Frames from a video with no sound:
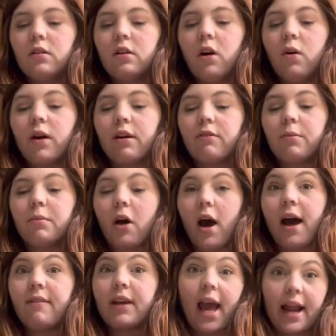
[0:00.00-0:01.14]
going from not
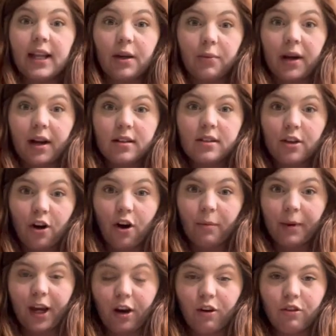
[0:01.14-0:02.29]
having anywhere to call
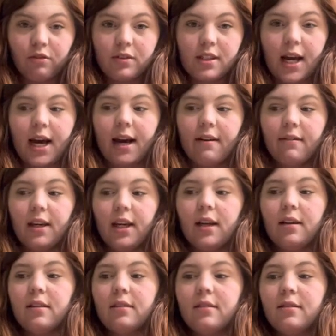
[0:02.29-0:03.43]
my own to
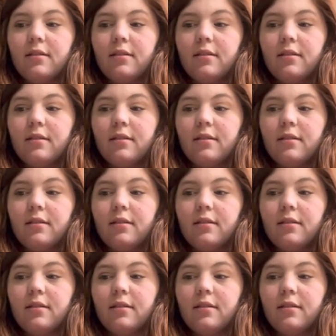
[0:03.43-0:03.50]
having